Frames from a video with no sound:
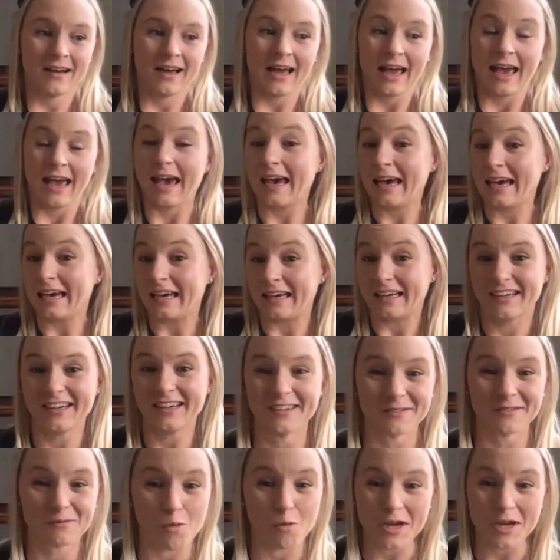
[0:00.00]
hey,
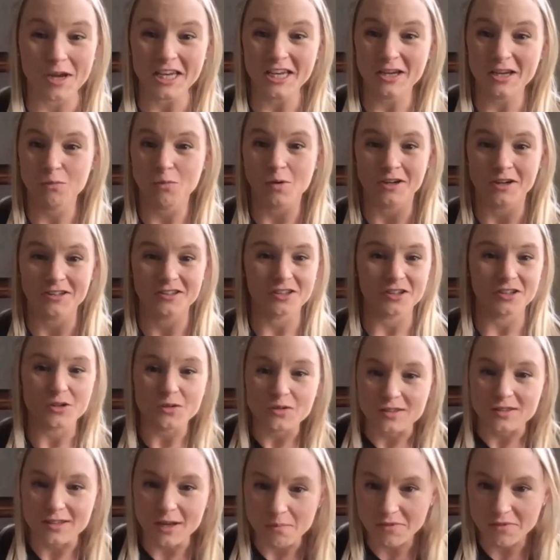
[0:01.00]
we want to do
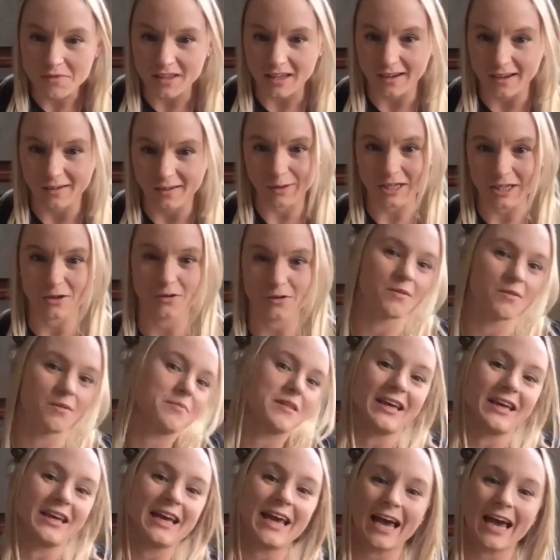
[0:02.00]
something. We know
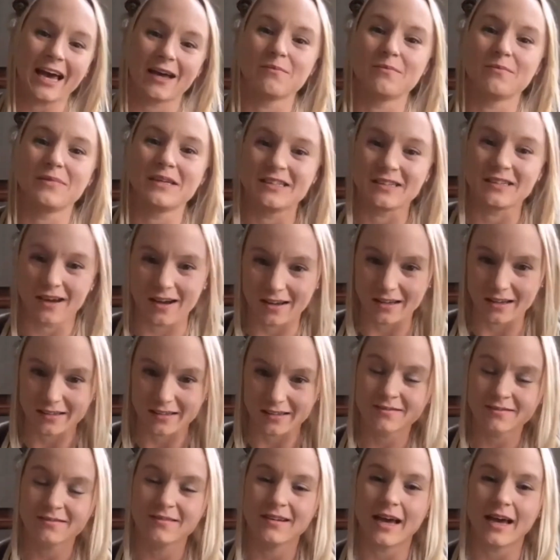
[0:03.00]
something can be
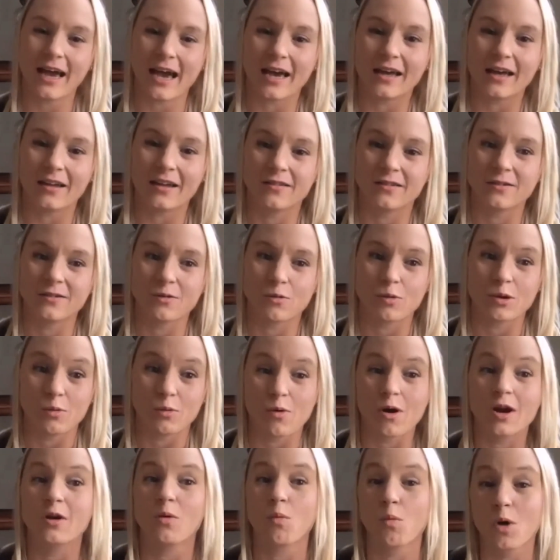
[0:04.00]
done, and we
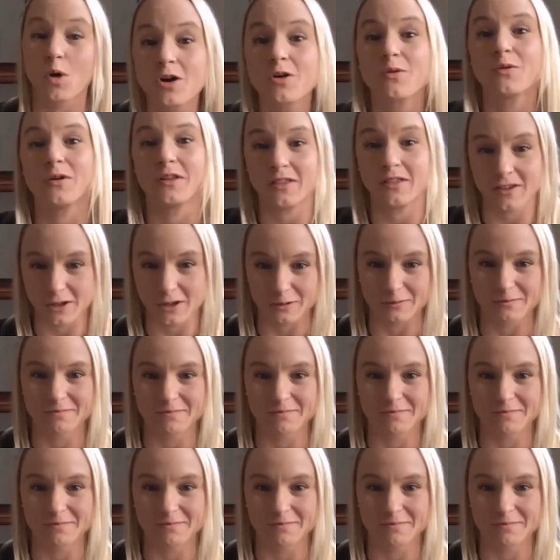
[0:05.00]
want to work with you.